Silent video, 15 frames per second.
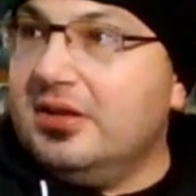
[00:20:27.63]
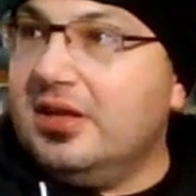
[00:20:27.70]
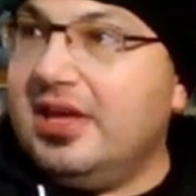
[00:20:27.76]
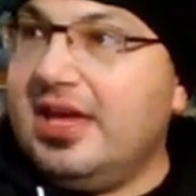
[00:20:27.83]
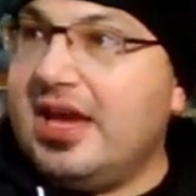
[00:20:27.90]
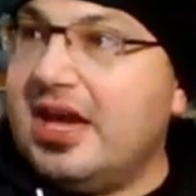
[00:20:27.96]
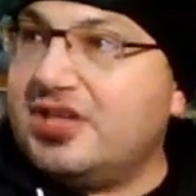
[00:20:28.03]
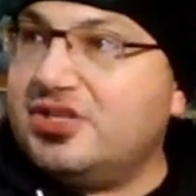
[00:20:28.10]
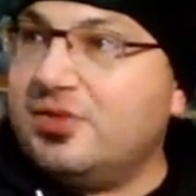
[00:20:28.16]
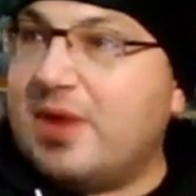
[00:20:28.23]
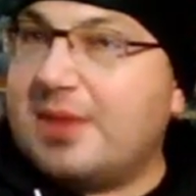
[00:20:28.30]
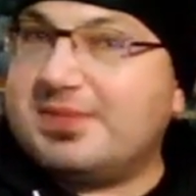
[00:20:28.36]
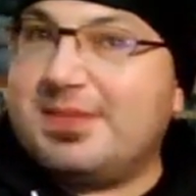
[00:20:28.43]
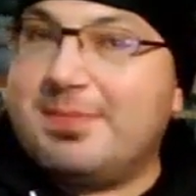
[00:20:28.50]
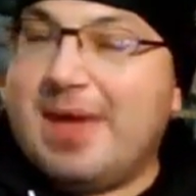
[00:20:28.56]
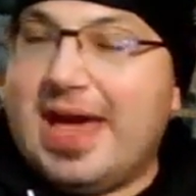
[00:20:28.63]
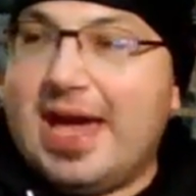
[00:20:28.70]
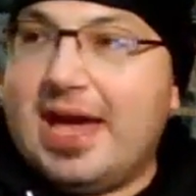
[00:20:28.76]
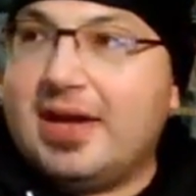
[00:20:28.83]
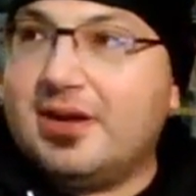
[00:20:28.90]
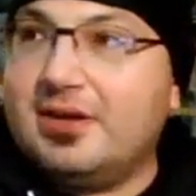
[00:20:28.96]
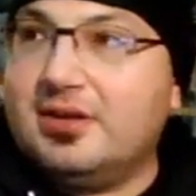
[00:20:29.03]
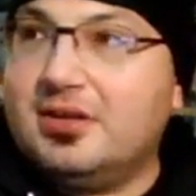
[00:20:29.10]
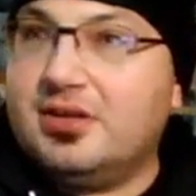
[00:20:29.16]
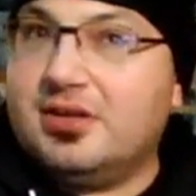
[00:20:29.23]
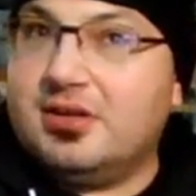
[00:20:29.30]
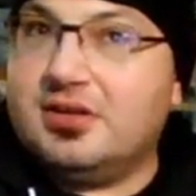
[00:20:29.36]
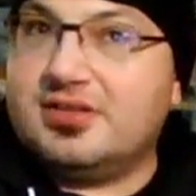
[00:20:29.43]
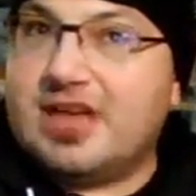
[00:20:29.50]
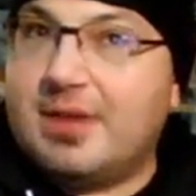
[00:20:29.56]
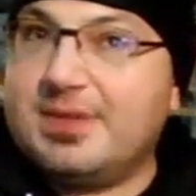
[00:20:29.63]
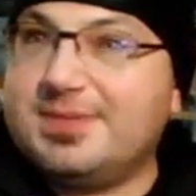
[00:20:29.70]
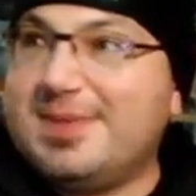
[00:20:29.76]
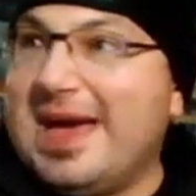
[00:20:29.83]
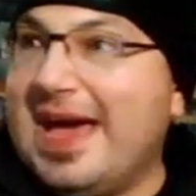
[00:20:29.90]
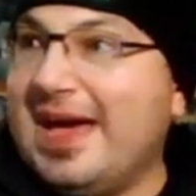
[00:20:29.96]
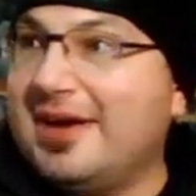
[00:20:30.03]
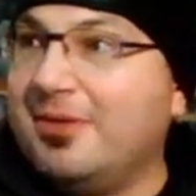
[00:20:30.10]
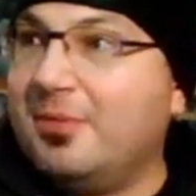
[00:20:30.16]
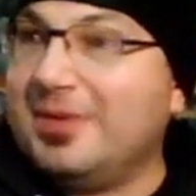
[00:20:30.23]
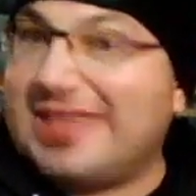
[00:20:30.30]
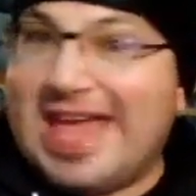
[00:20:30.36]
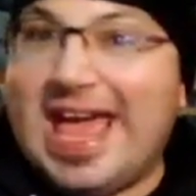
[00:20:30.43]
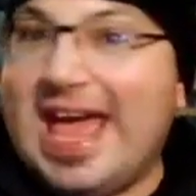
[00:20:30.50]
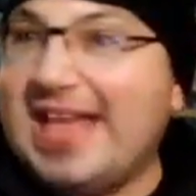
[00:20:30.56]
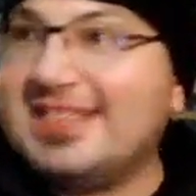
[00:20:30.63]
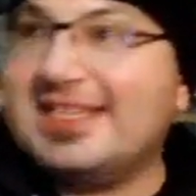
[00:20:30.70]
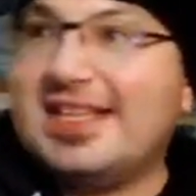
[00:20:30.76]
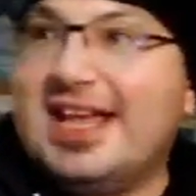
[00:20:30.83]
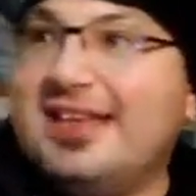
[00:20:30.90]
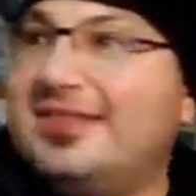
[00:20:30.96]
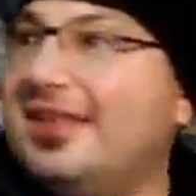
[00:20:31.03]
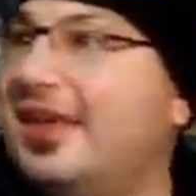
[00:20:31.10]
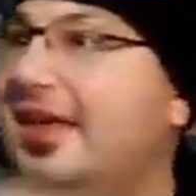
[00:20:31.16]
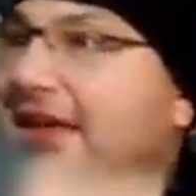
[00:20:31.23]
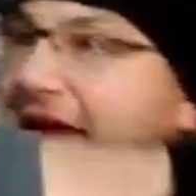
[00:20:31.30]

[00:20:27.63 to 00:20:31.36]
He actually grabs the bag, Tommy's bag, with the heads in it,